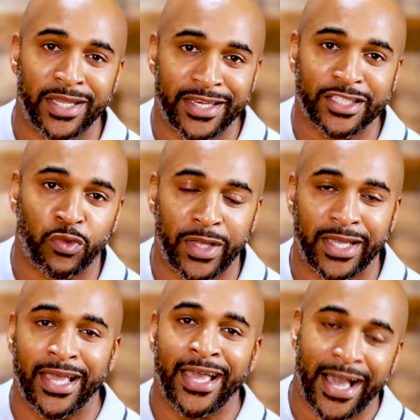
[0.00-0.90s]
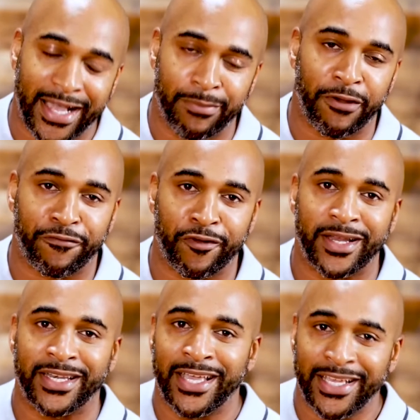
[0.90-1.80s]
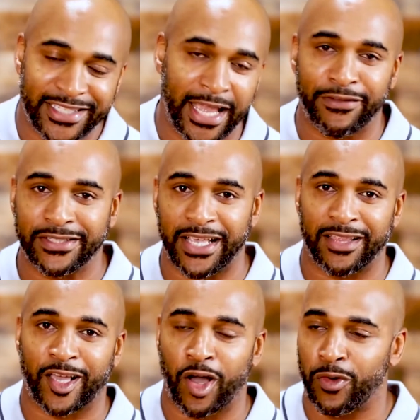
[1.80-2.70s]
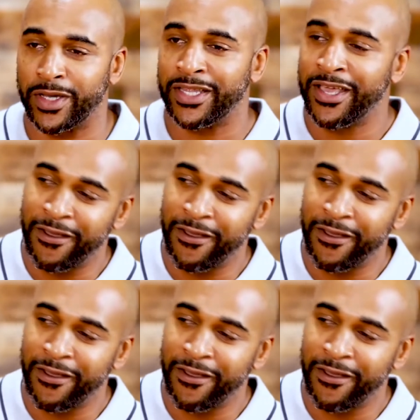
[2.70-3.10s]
And this week, I got my friend, David Seth Cohen,